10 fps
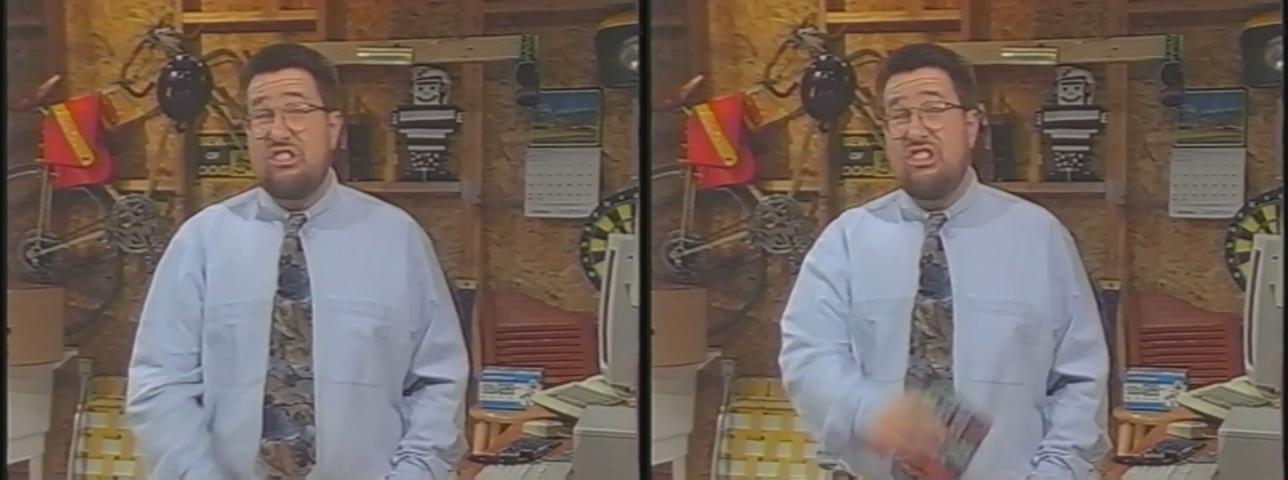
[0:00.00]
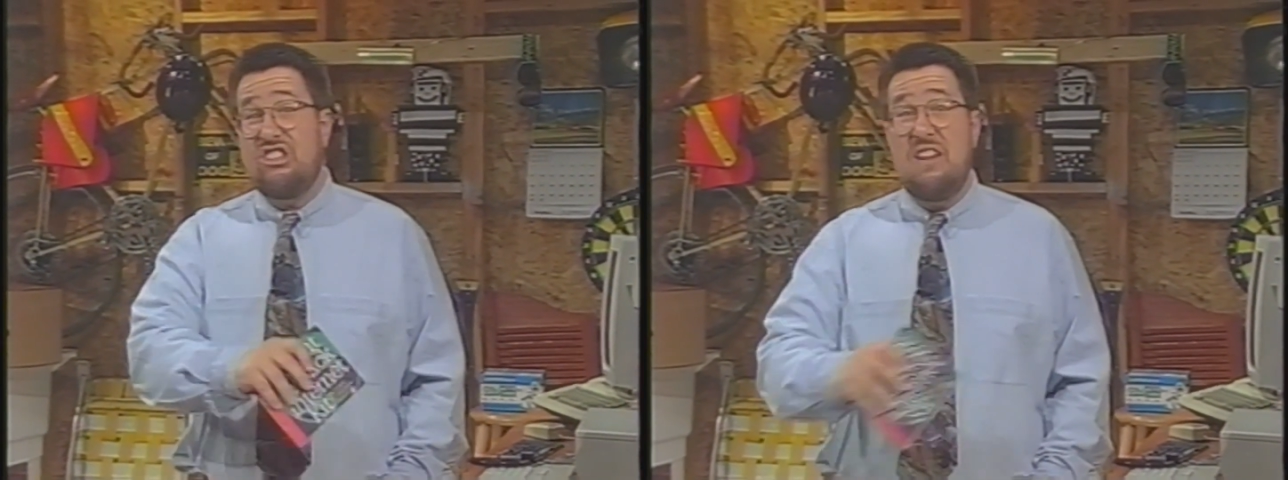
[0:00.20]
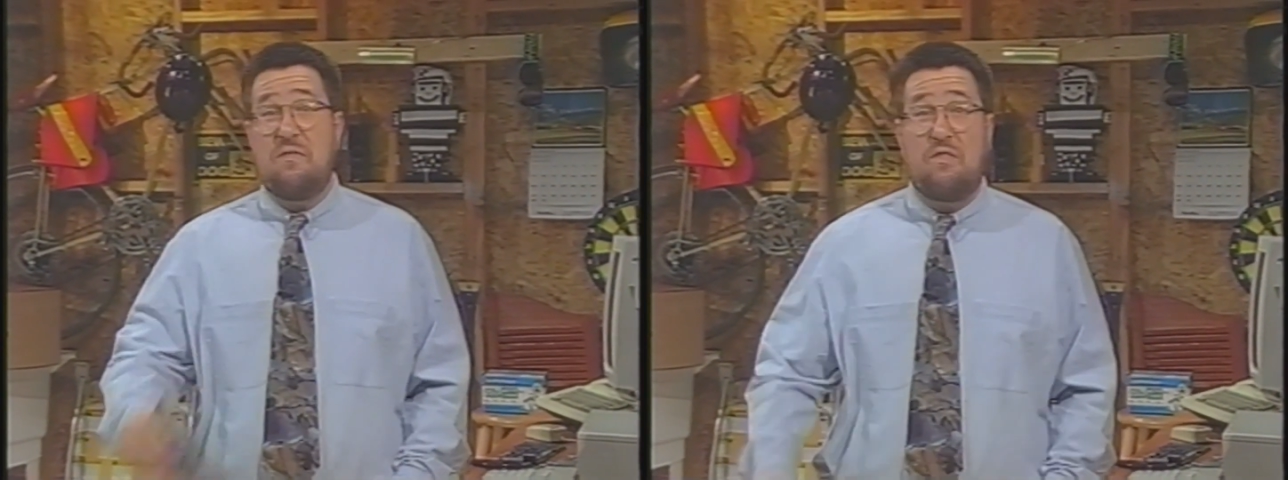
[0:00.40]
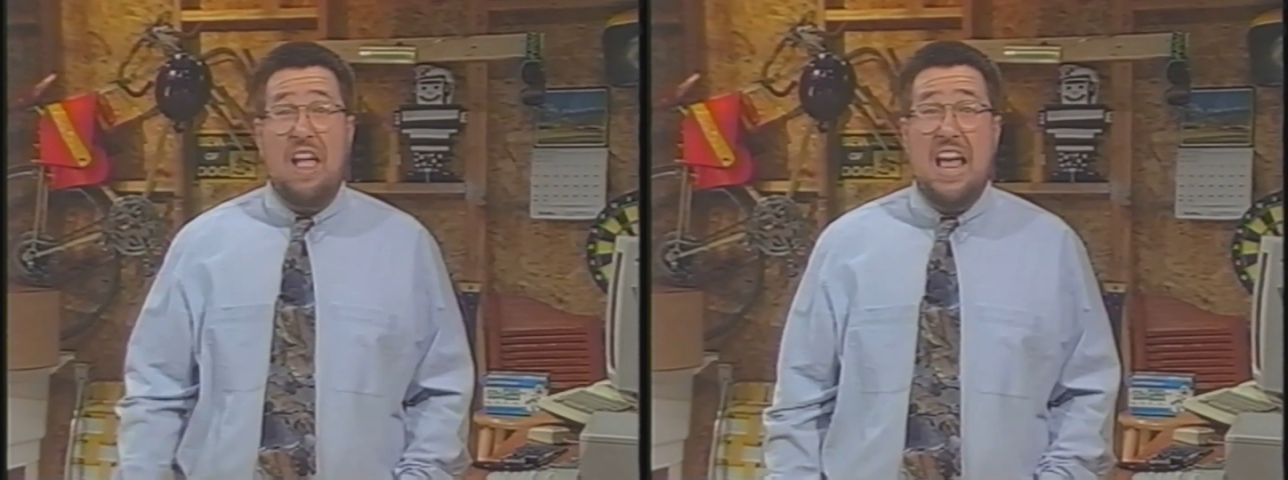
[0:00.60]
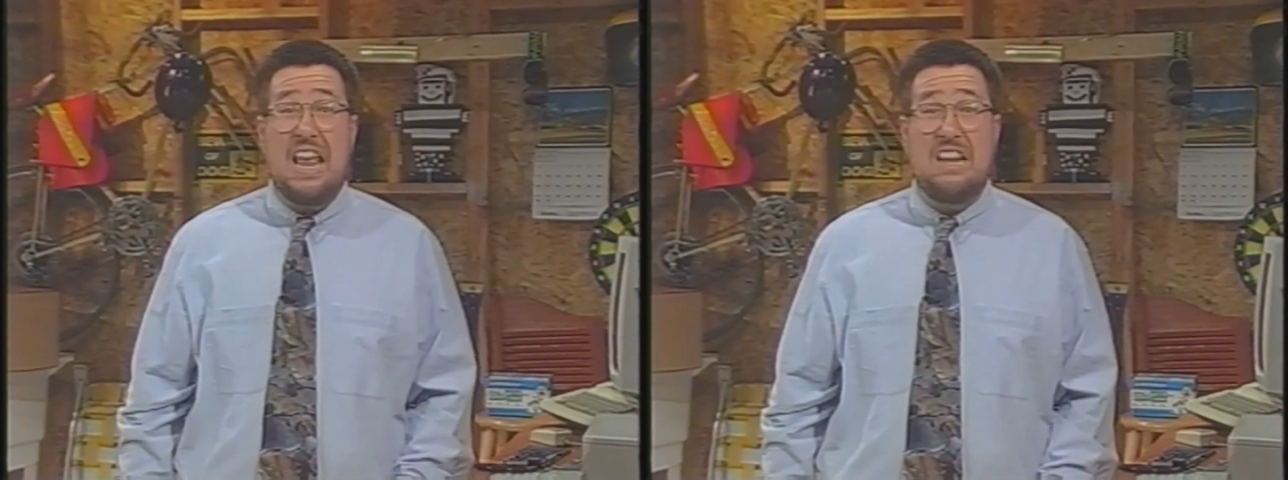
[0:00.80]
just have
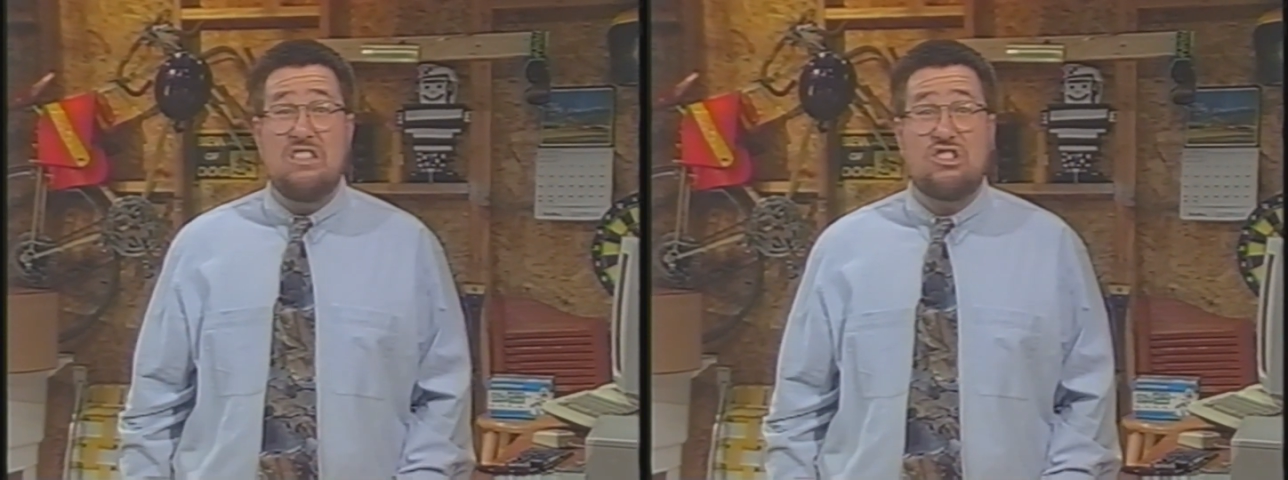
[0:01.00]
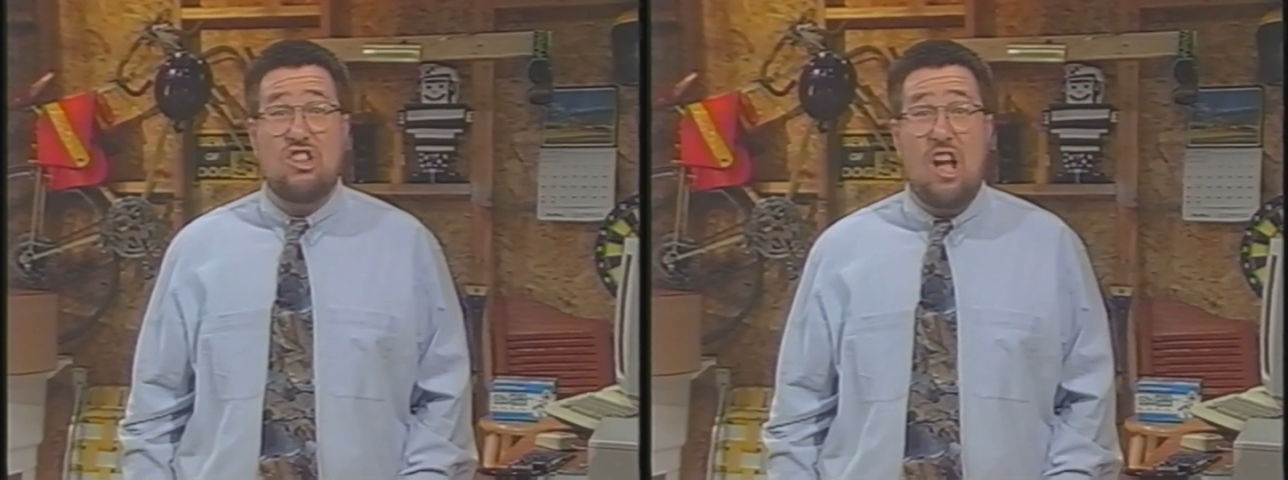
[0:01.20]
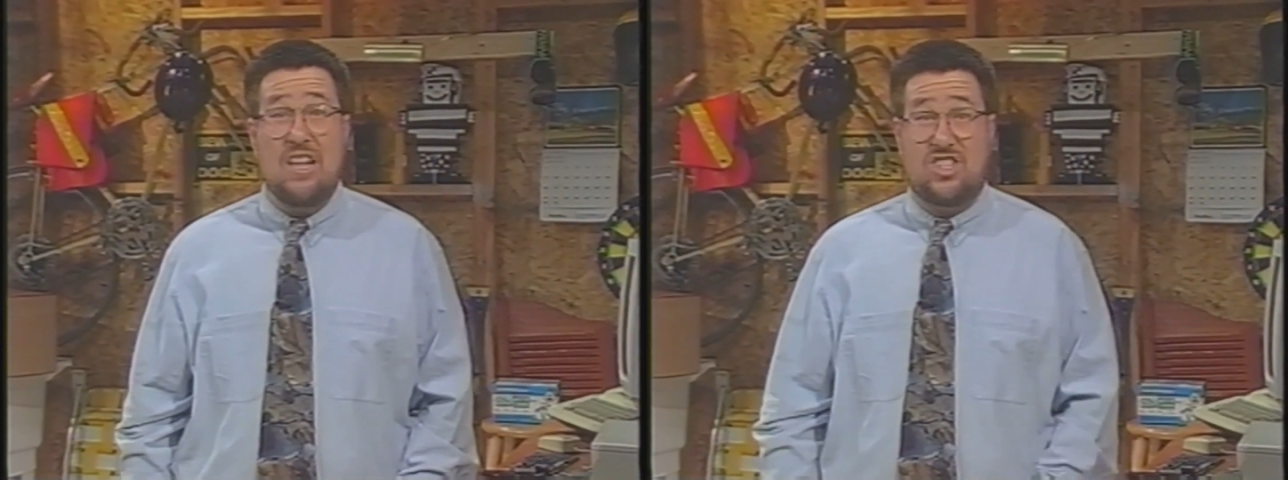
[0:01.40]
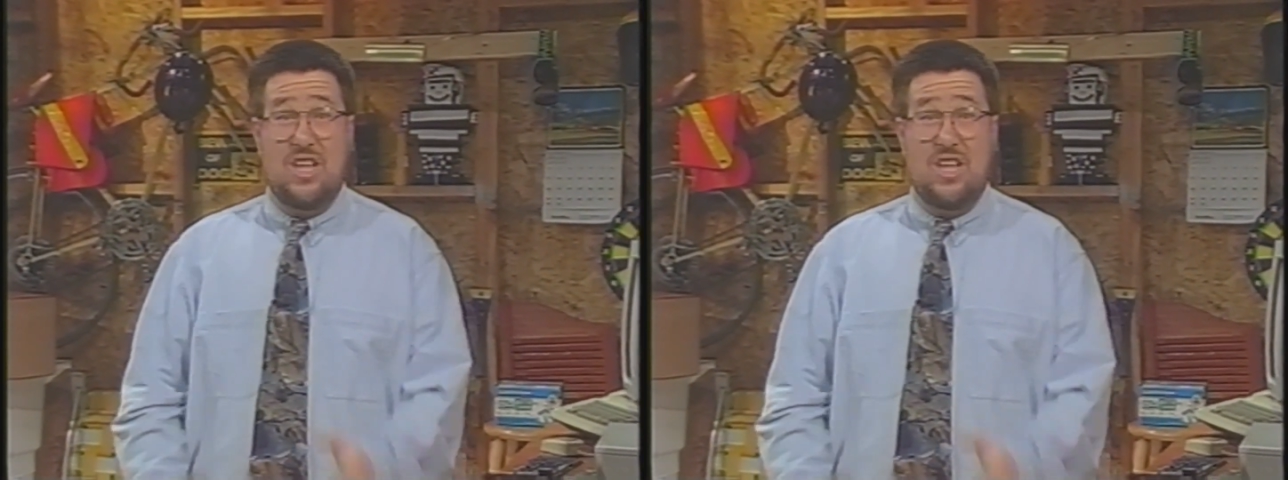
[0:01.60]
flat-headed slots?